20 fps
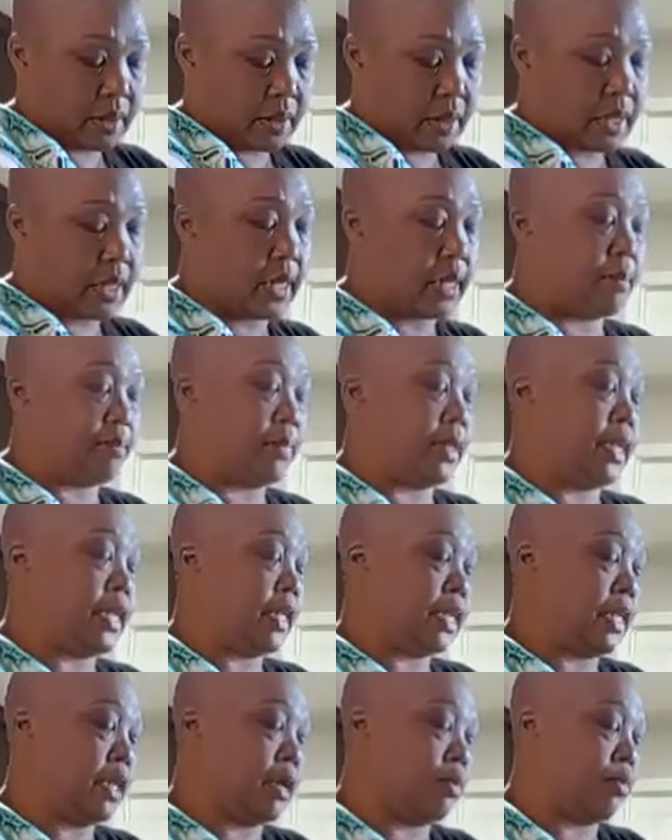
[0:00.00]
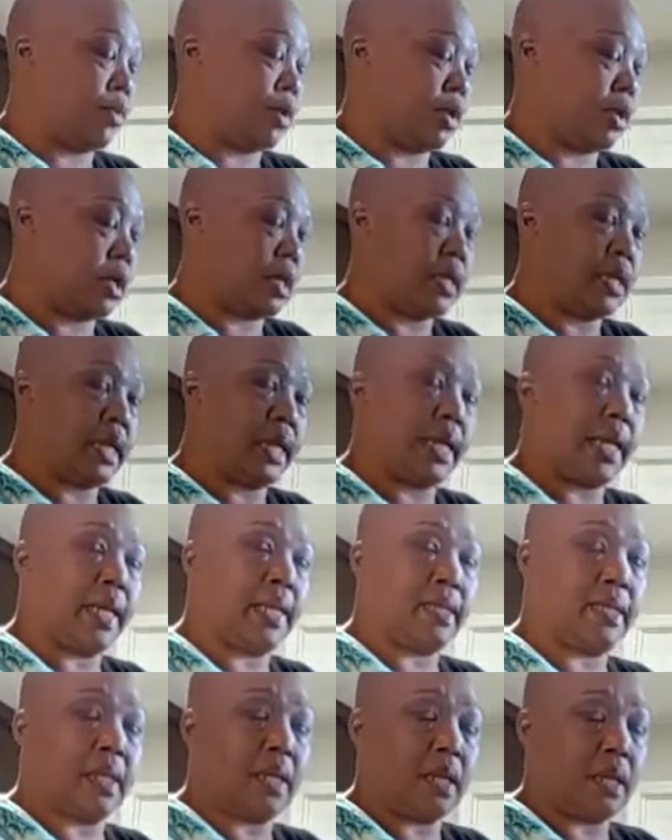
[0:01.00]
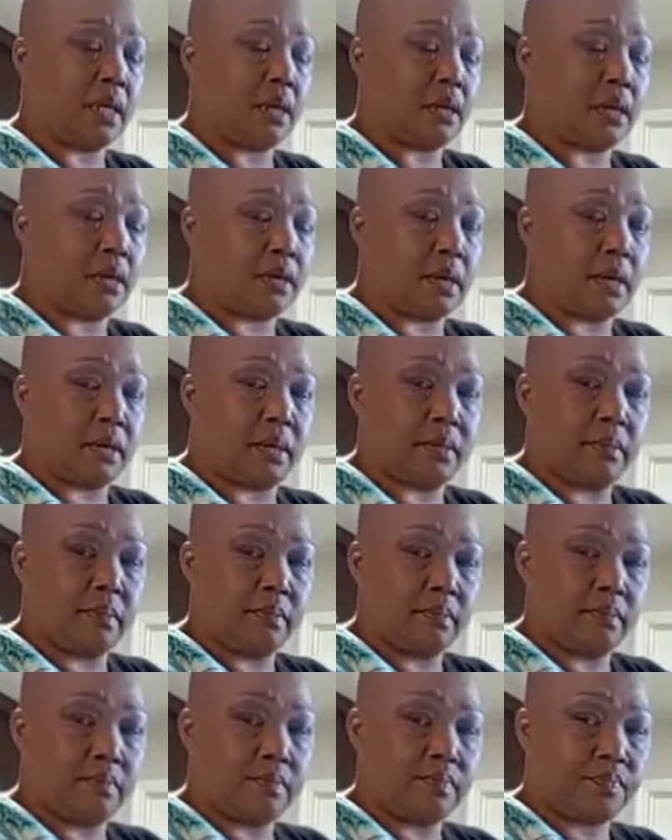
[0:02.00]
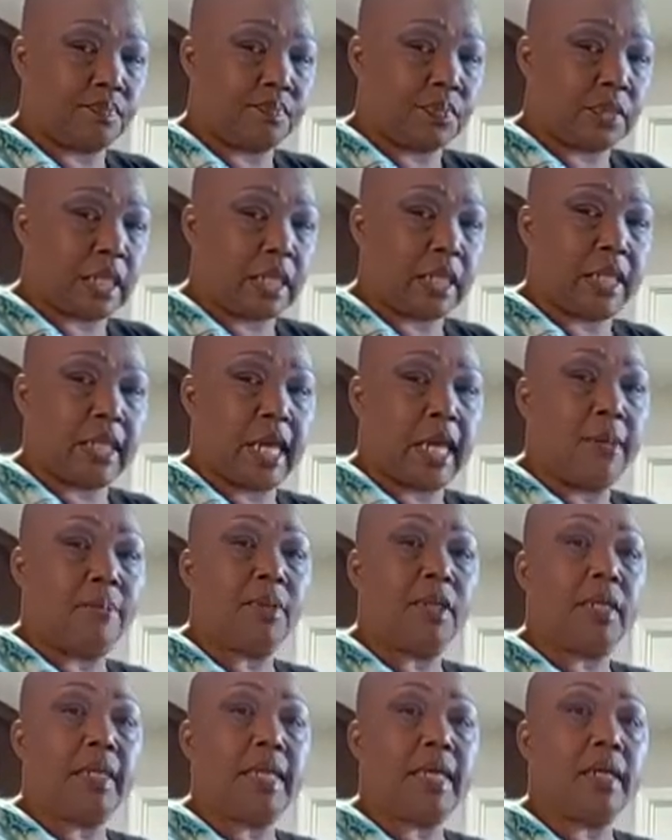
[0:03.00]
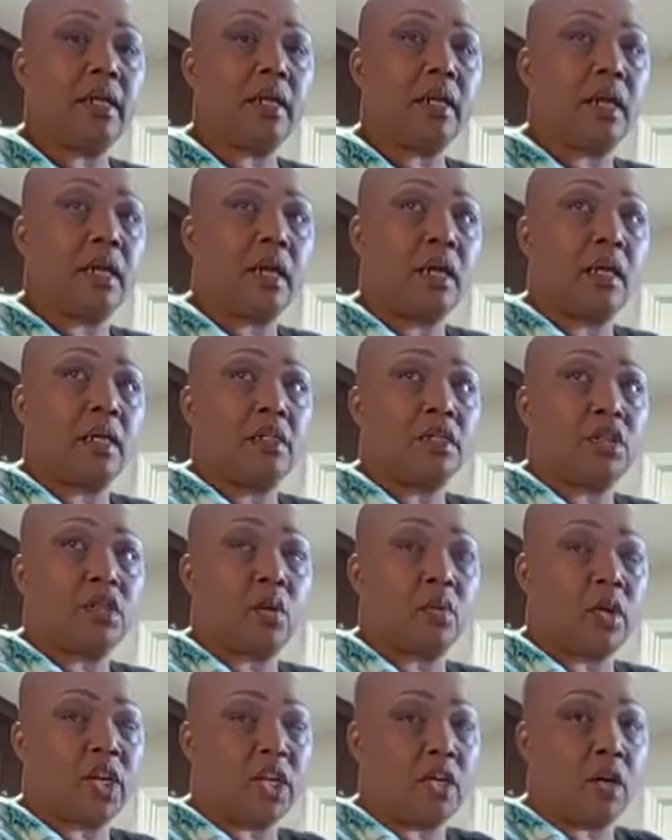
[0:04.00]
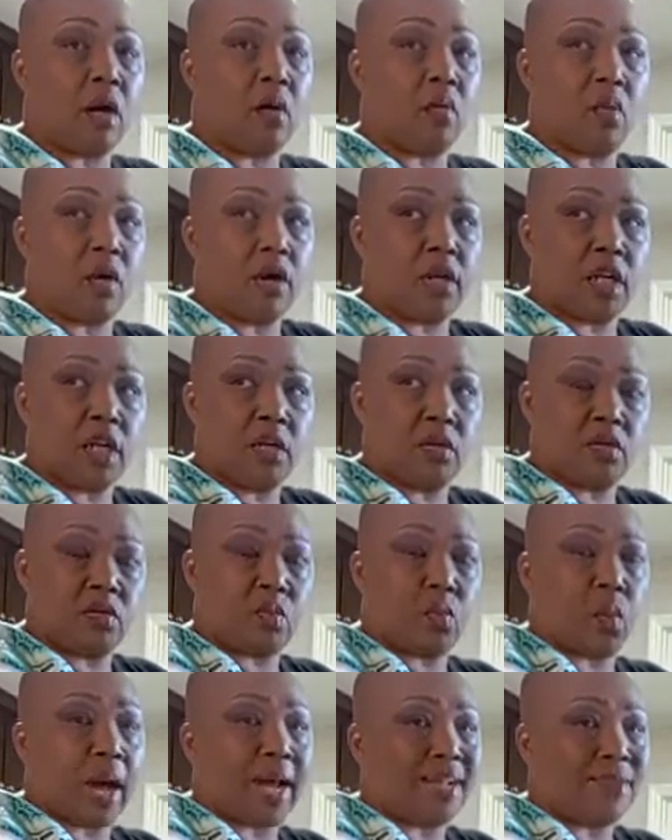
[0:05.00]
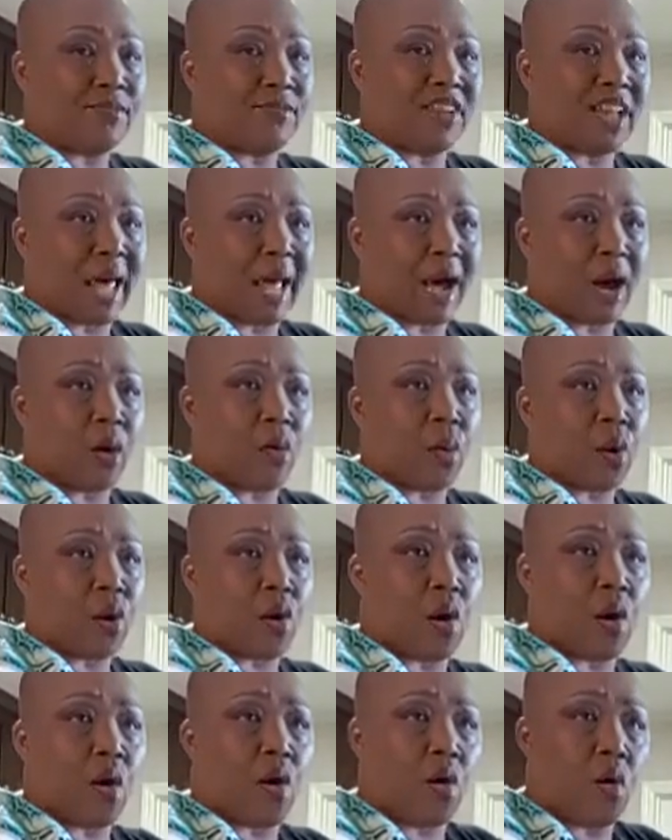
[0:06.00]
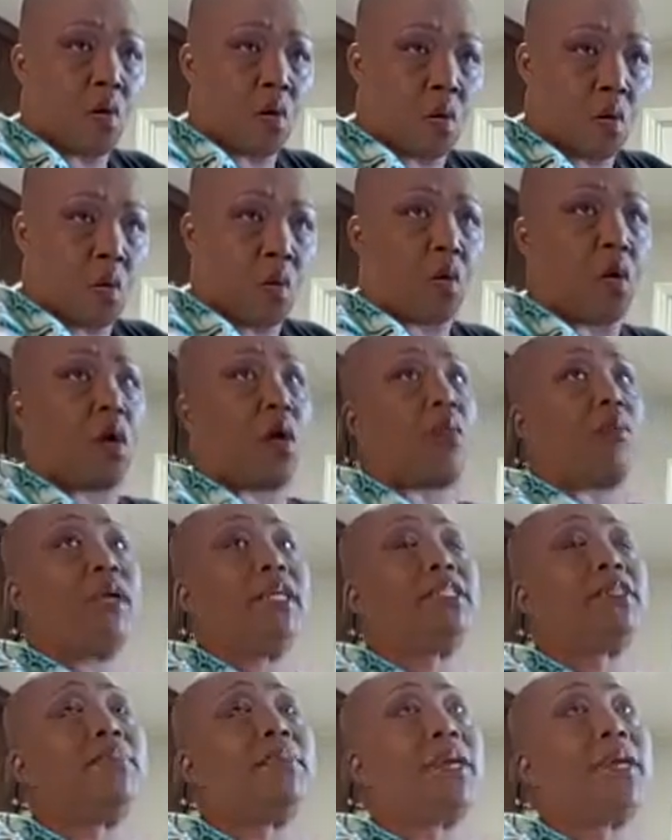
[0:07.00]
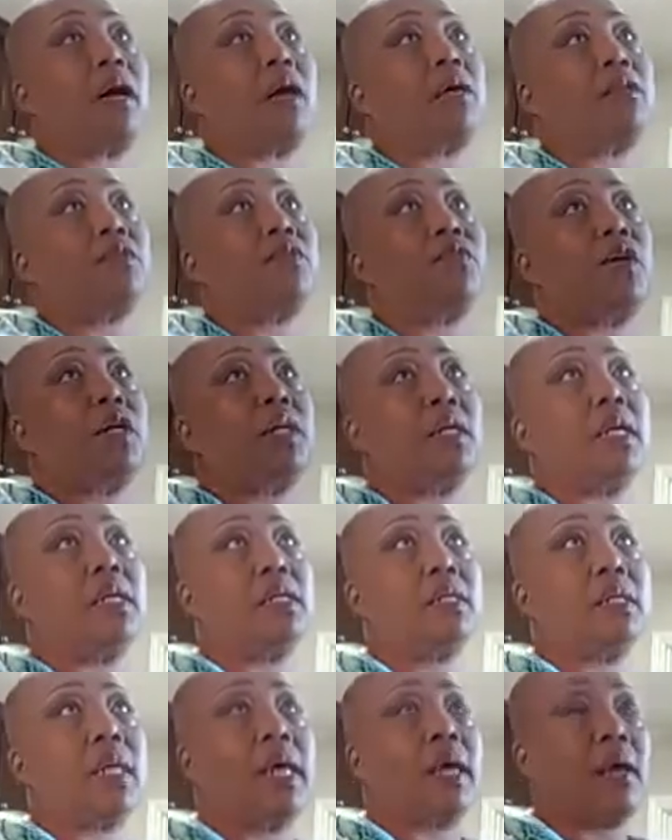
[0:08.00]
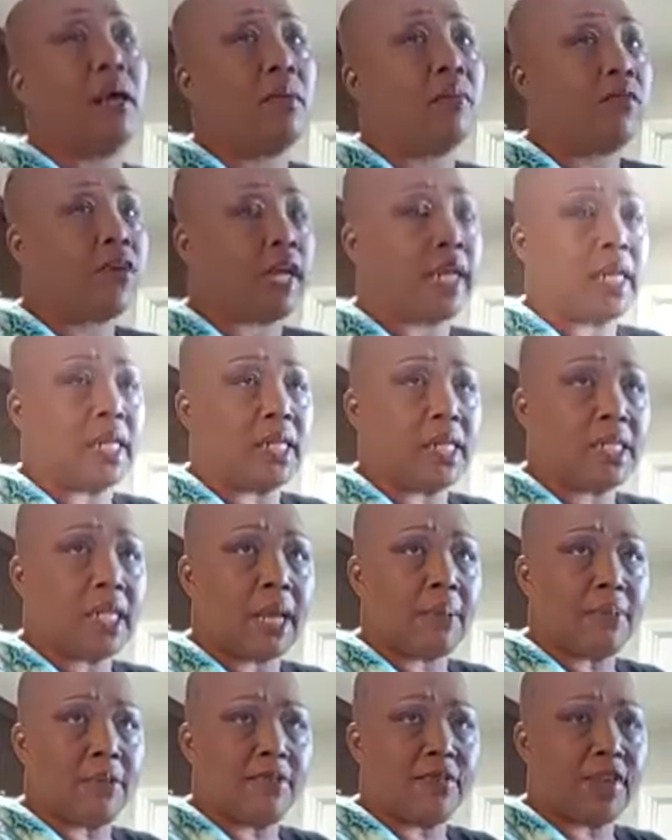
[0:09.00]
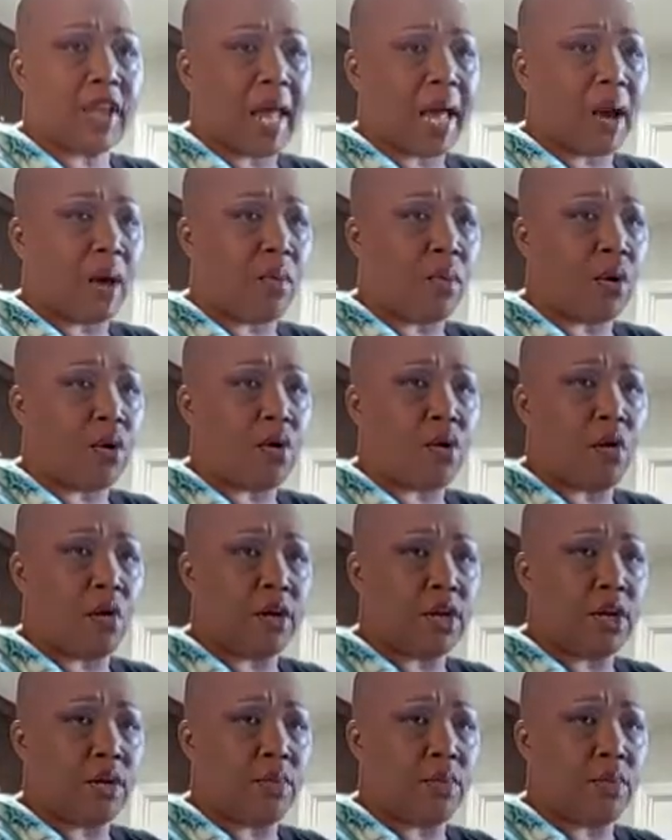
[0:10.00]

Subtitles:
Let it blend it up real good. And then label it So when you don't want to use white flour or a recipe calls for any type of flour, or you